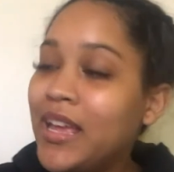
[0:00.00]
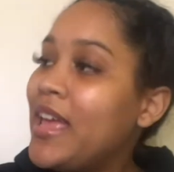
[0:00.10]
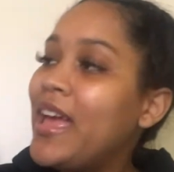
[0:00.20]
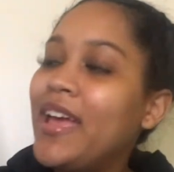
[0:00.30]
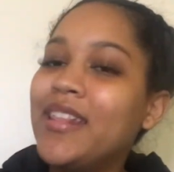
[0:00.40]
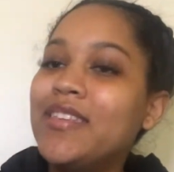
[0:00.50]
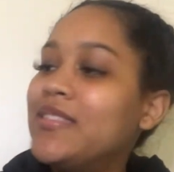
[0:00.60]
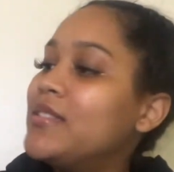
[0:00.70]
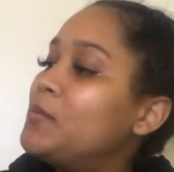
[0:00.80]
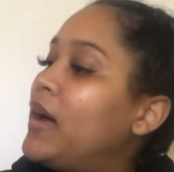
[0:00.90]
and this is
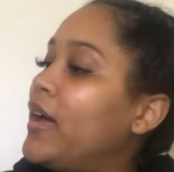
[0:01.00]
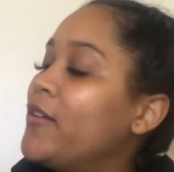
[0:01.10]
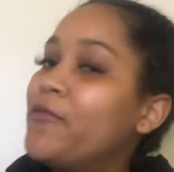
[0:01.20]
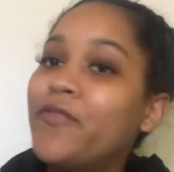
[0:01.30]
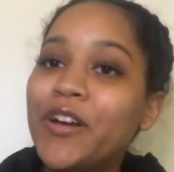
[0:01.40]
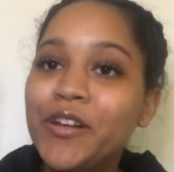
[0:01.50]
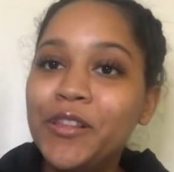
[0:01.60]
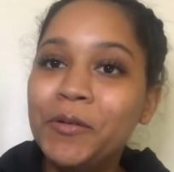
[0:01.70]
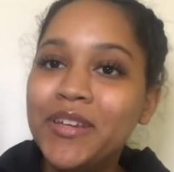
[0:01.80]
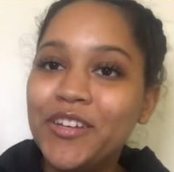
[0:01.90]
my Fairy Loot
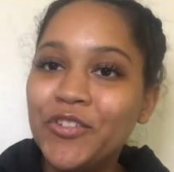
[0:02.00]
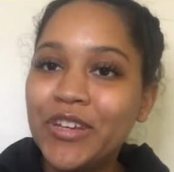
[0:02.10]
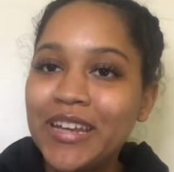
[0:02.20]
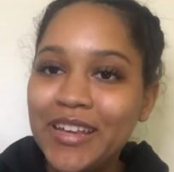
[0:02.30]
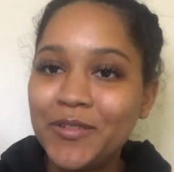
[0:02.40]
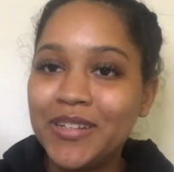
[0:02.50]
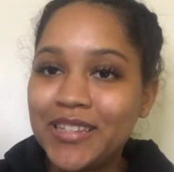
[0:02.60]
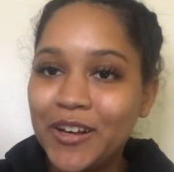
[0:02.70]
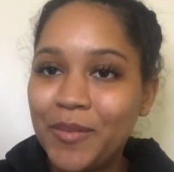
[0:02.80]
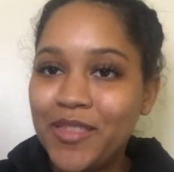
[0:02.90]
edition, as you can tell
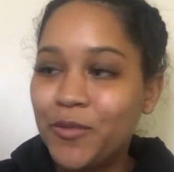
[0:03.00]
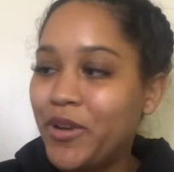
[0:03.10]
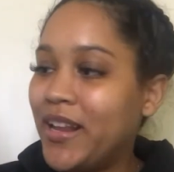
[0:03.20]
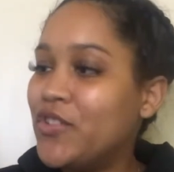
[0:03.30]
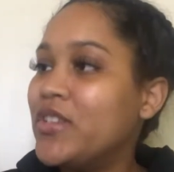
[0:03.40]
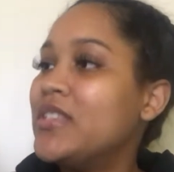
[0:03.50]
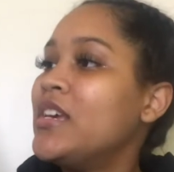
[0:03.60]
by the sprayed edges.